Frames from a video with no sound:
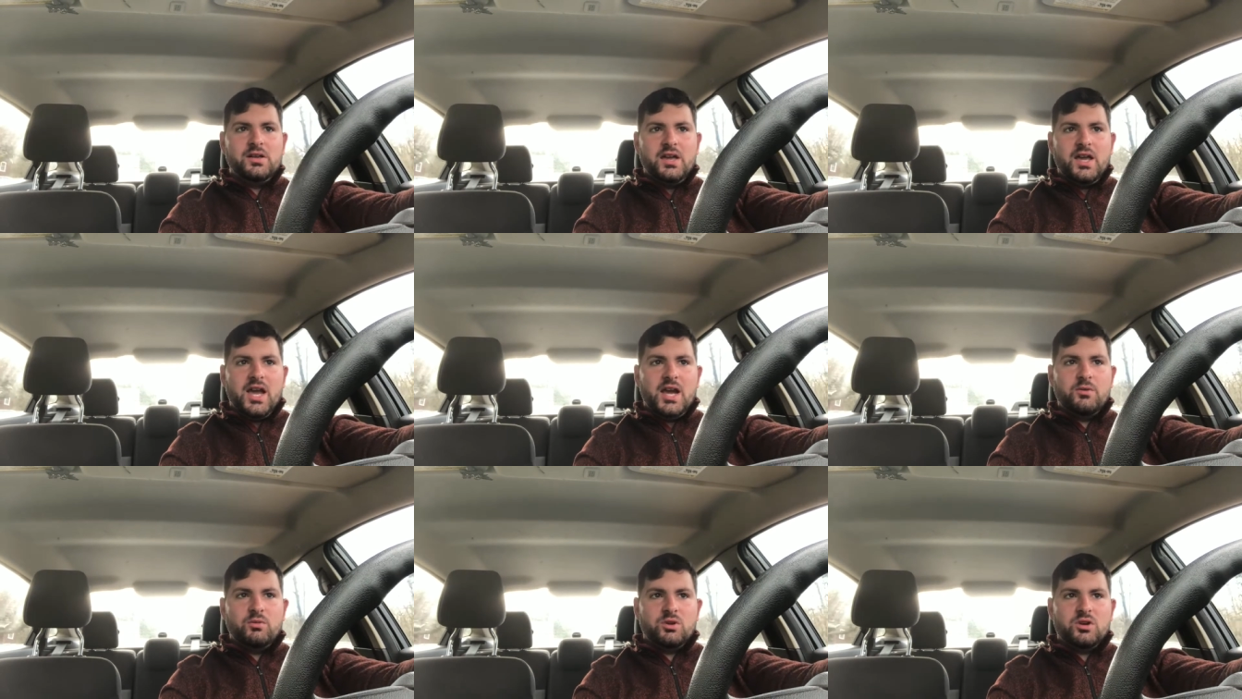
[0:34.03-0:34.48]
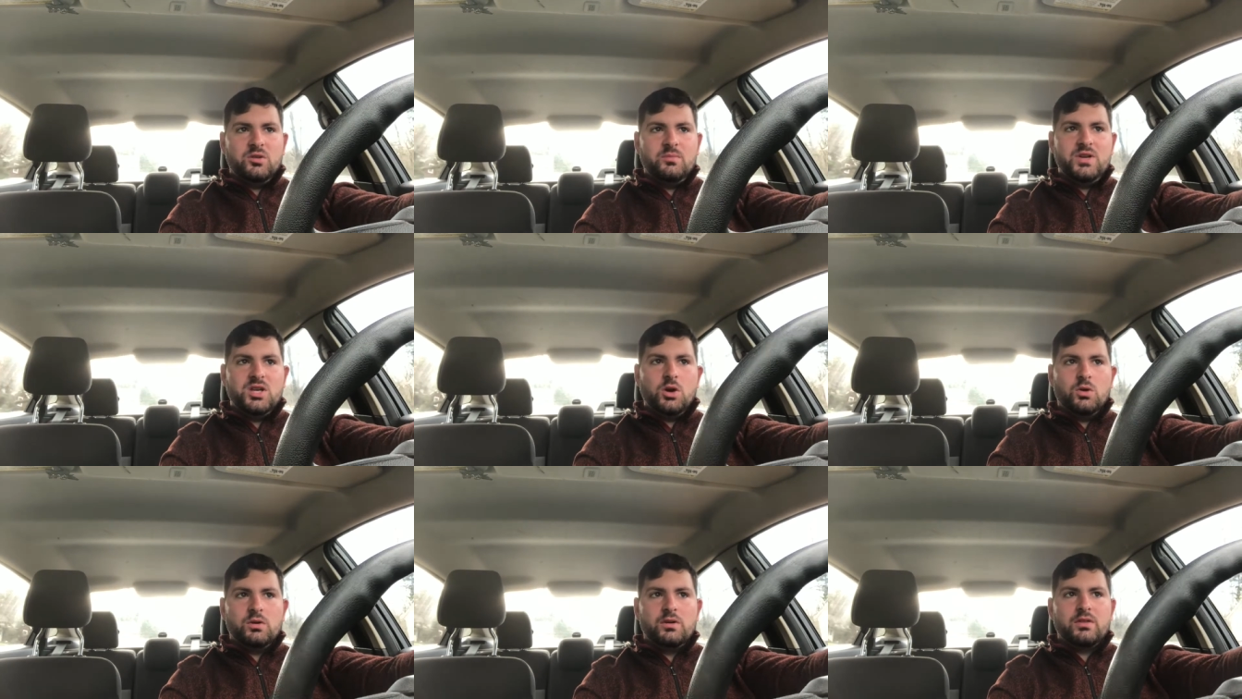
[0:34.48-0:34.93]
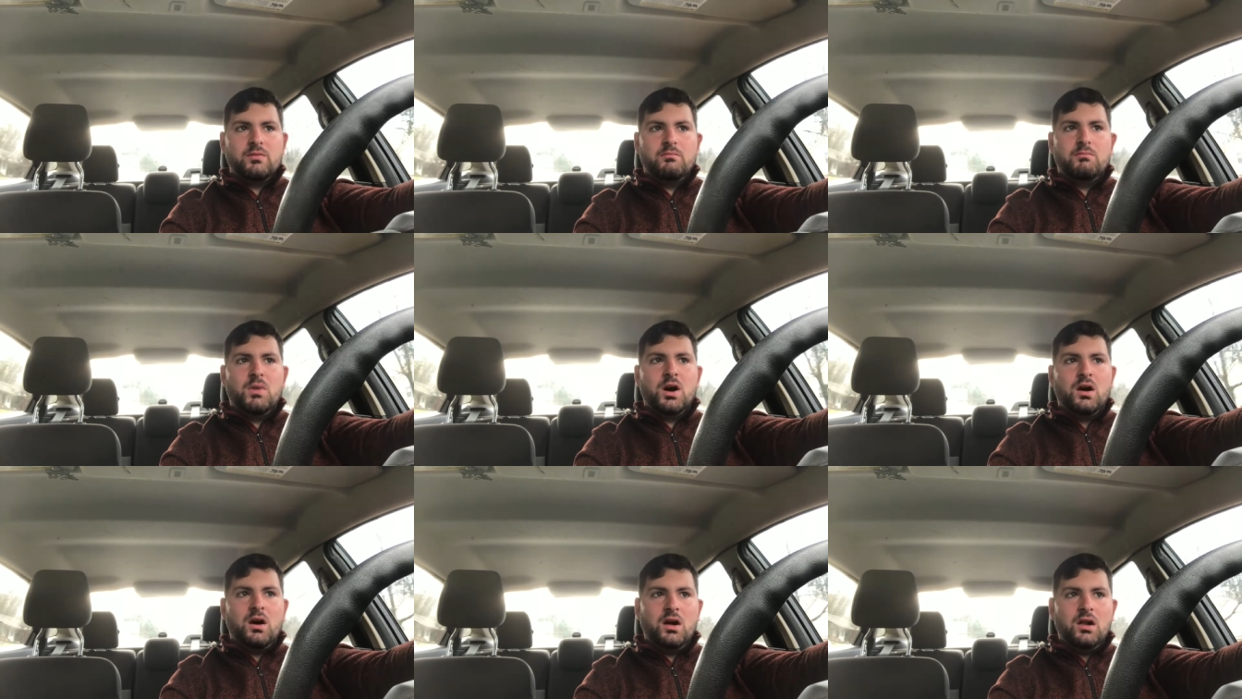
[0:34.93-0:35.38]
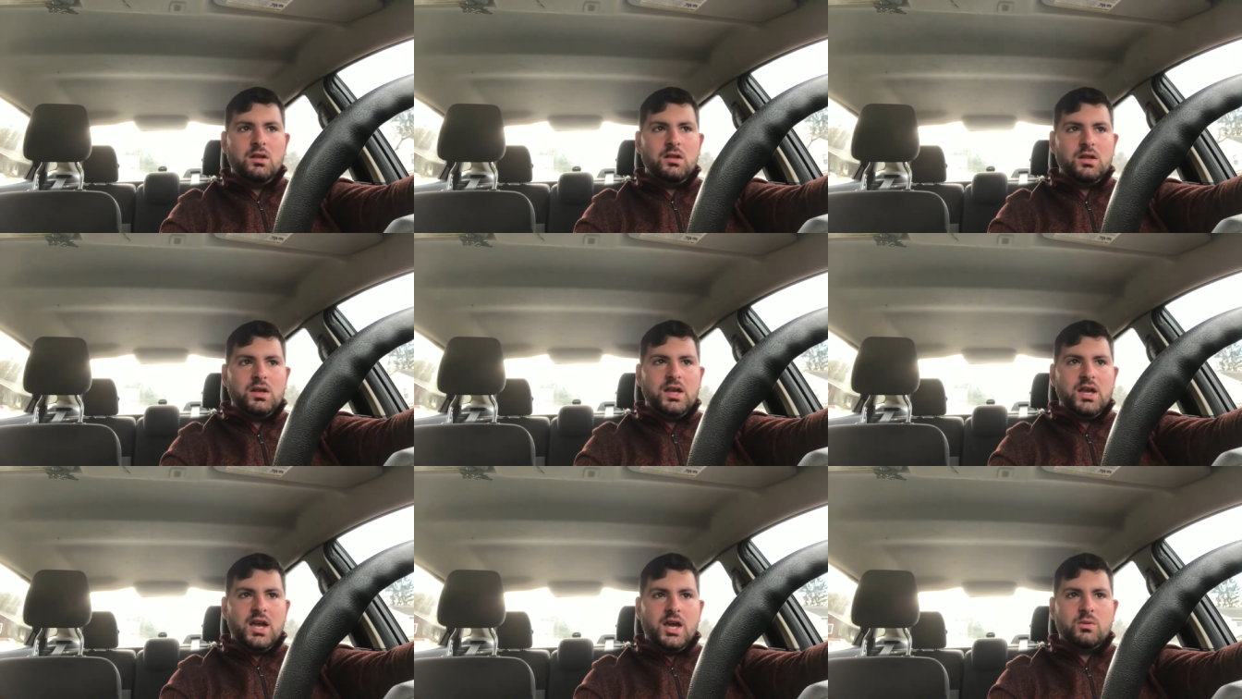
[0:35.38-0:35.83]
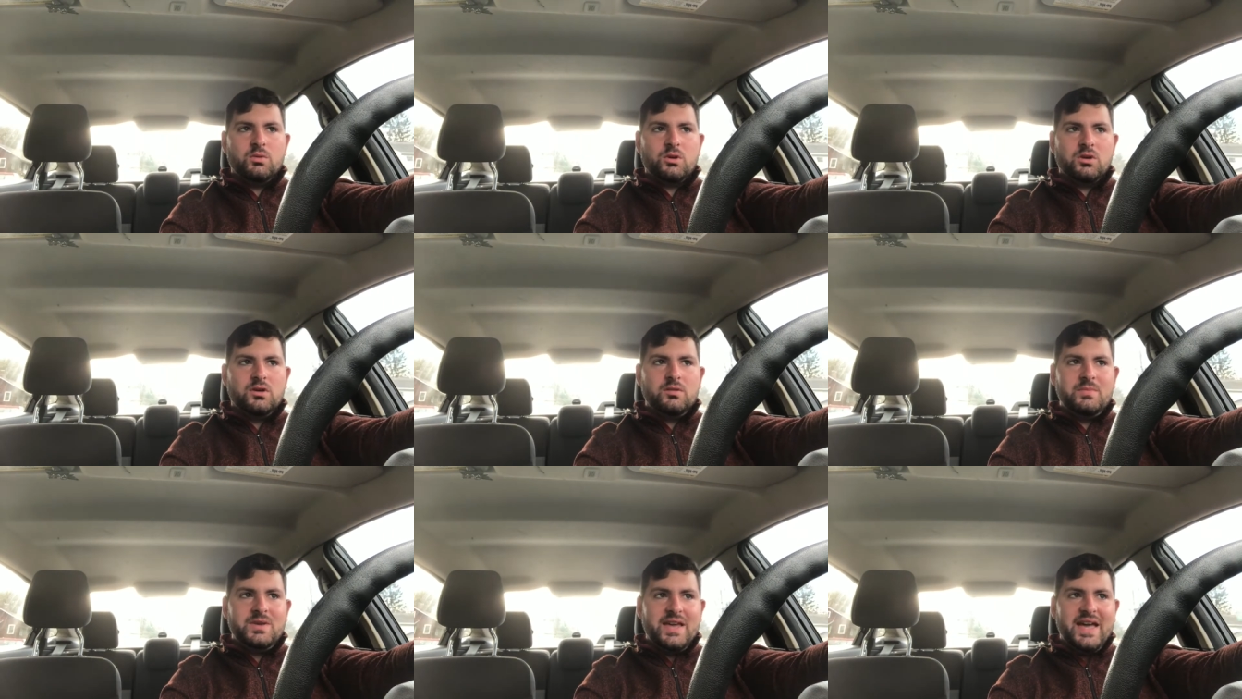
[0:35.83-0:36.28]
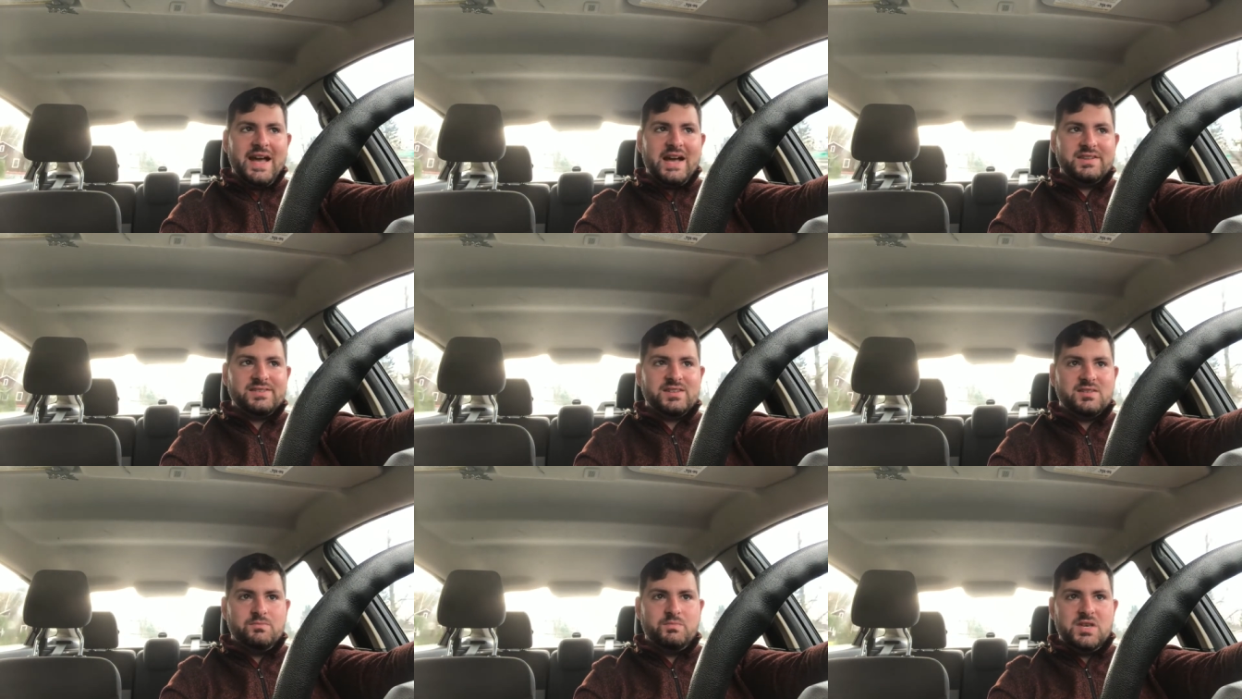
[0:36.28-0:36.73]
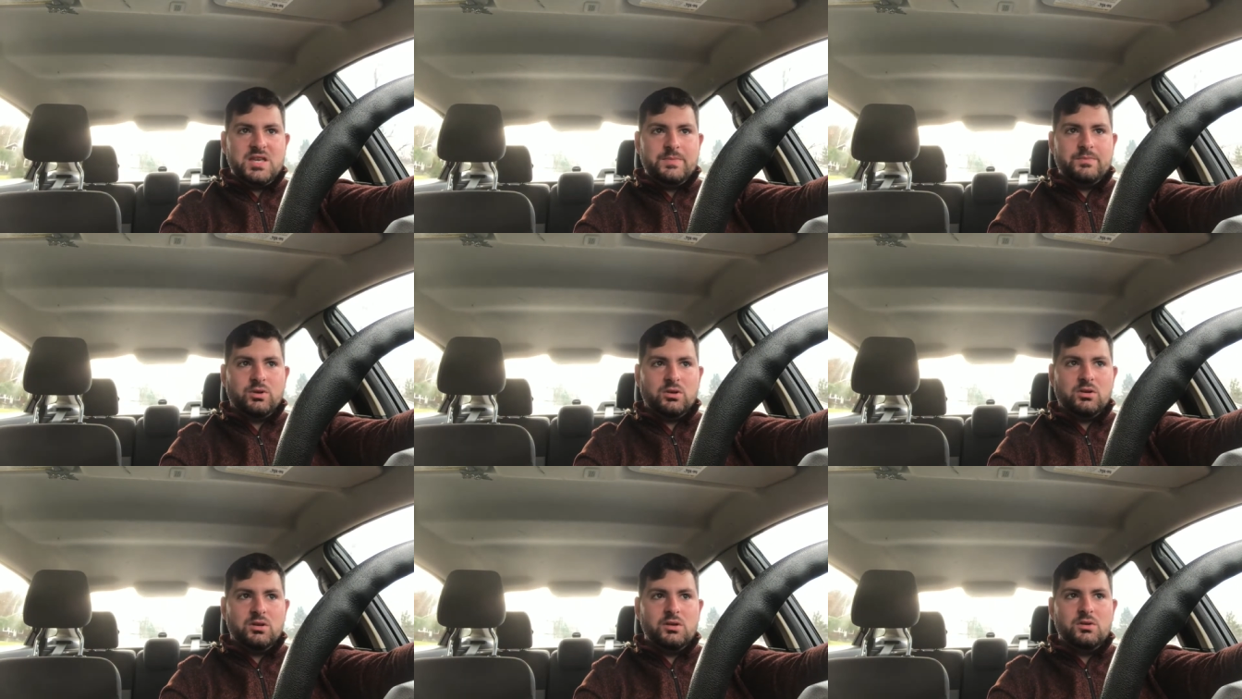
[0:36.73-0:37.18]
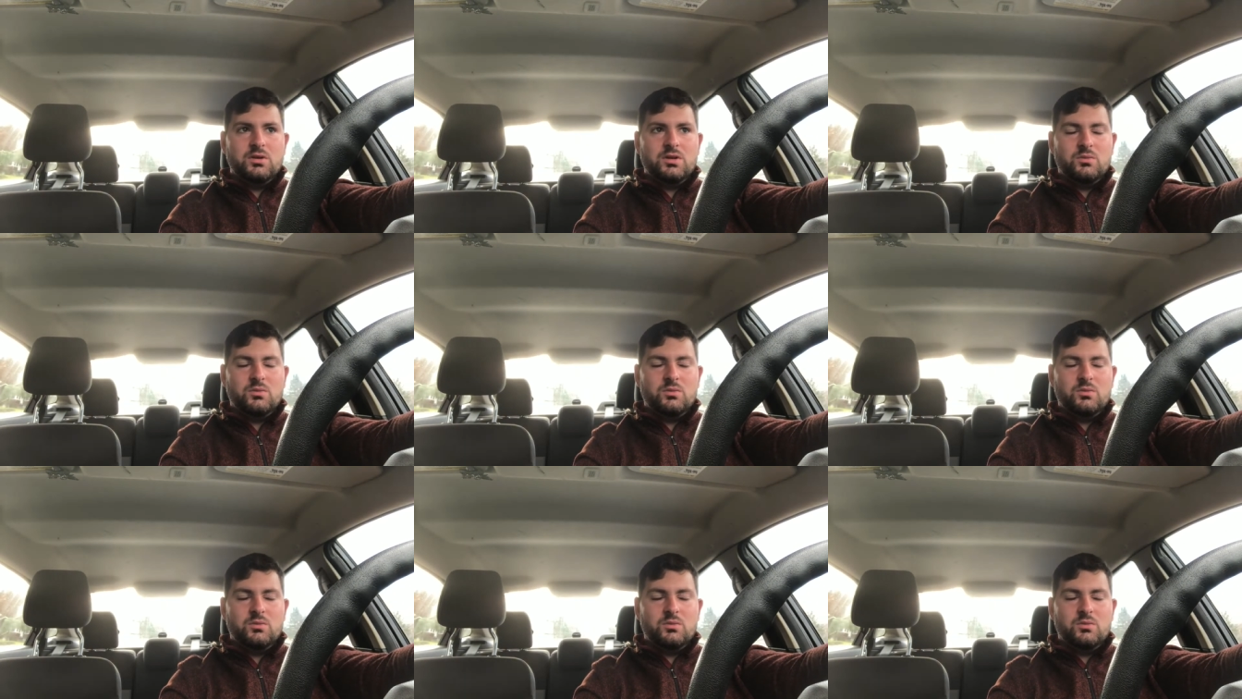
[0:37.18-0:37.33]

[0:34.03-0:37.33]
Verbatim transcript: and we're going to be going to the mall and we're going to be asking people